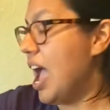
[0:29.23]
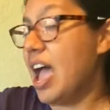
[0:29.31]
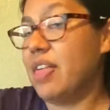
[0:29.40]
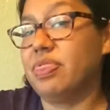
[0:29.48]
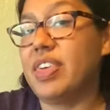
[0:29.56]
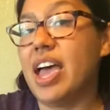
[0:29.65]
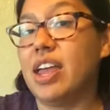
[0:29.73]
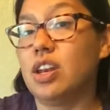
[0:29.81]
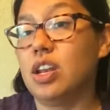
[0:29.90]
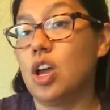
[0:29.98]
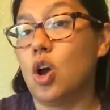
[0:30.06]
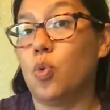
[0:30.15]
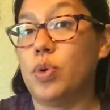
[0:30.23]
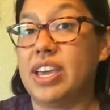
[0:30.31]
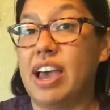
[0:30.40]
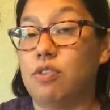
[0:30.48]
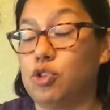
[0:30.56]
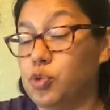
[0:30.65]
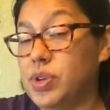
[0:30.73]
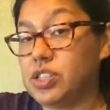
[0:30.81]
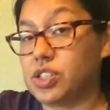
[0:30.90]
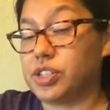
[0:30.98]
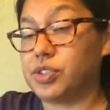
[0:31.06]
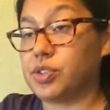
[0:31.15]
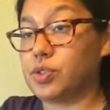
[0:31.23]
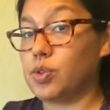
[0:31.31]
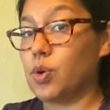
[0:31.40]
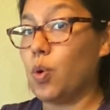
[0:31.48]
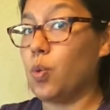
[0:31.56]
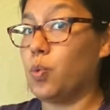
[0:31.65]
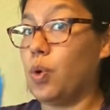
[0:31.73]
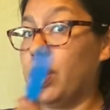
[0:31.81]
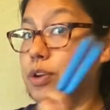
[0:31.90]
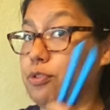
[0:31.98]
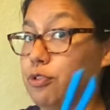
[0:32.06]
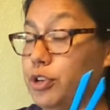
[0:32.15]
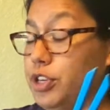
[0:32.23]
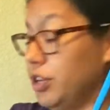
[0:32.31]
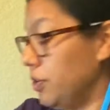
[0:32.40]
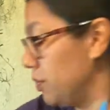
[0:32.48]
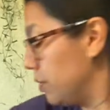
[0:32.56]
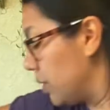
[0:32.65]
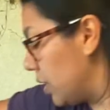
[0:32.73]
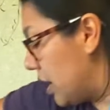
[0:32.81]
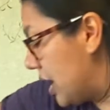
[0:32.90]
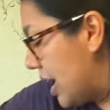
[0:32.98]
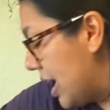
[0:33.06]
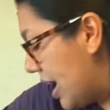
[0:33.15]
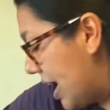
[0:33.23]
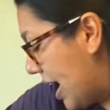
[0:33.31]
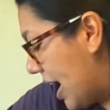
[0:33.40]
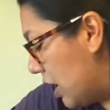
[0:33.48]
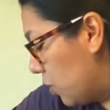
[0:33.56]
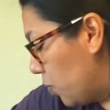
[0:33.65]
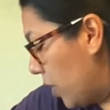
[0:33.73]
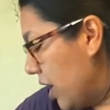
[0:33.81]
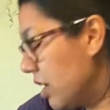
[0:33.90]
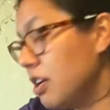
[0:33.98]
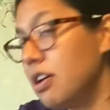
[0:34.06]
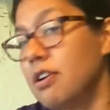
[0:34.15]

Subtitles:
And then we have tweezers, one for you, and one